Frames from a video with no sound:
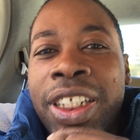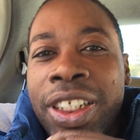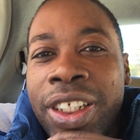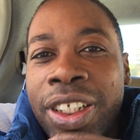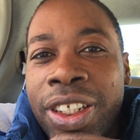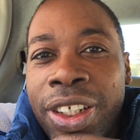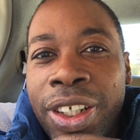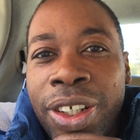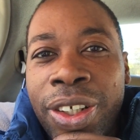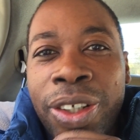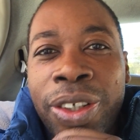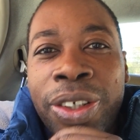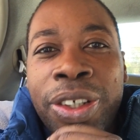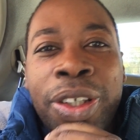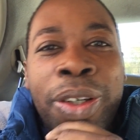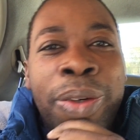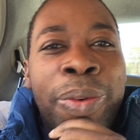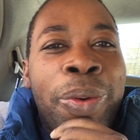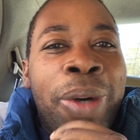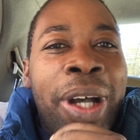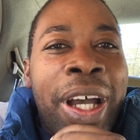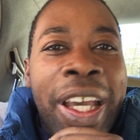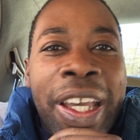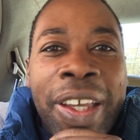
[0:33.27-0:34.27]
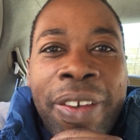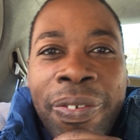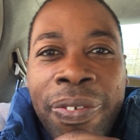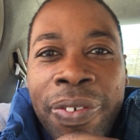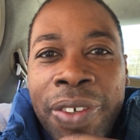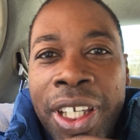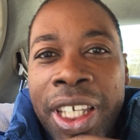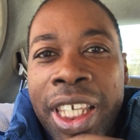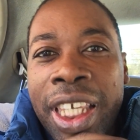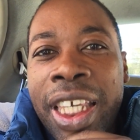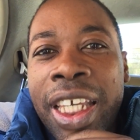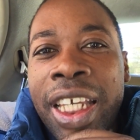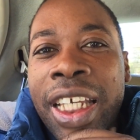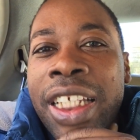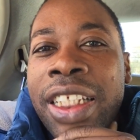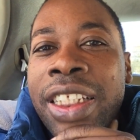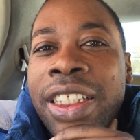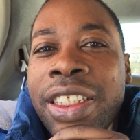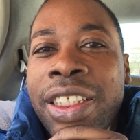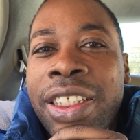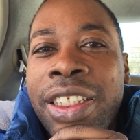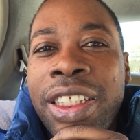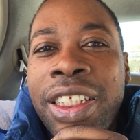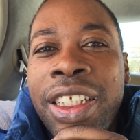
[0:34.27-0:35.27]
Your wife, your
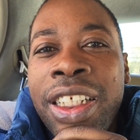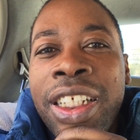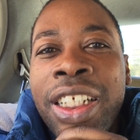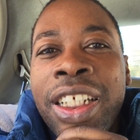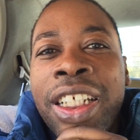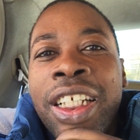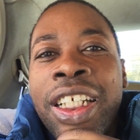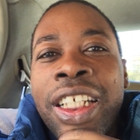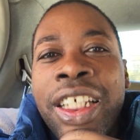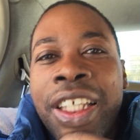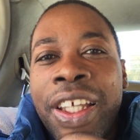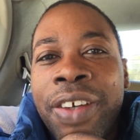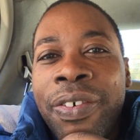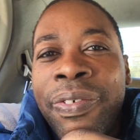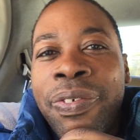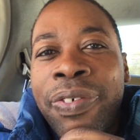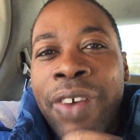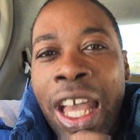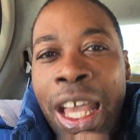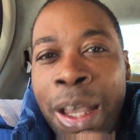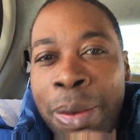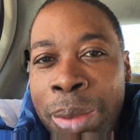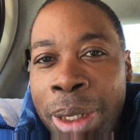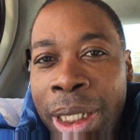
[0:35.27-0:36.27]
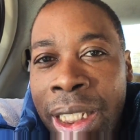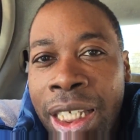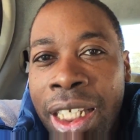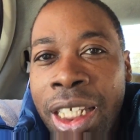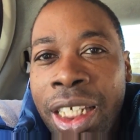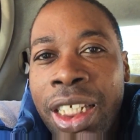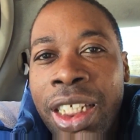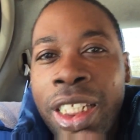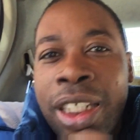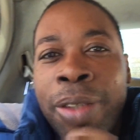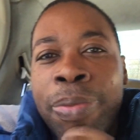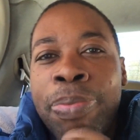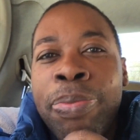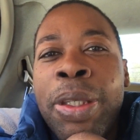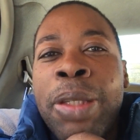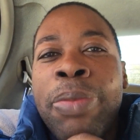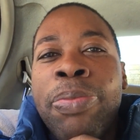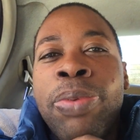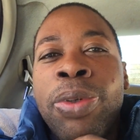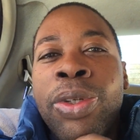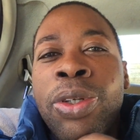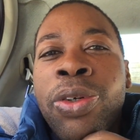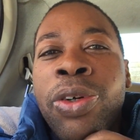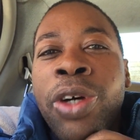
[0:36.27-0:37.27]
kids, your family, the
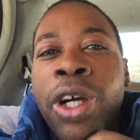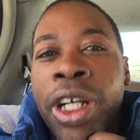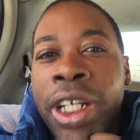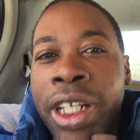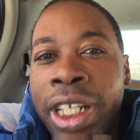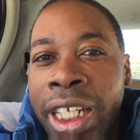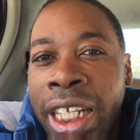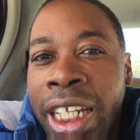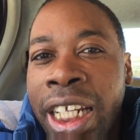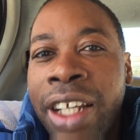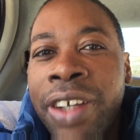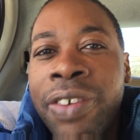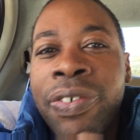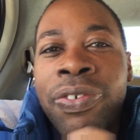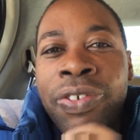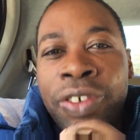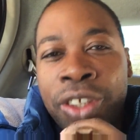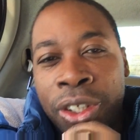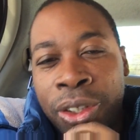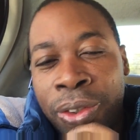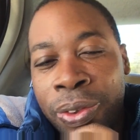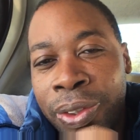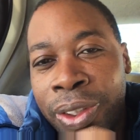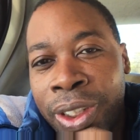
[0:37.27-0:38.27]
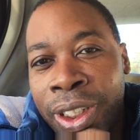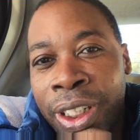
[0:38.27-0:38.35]
people who are there for you,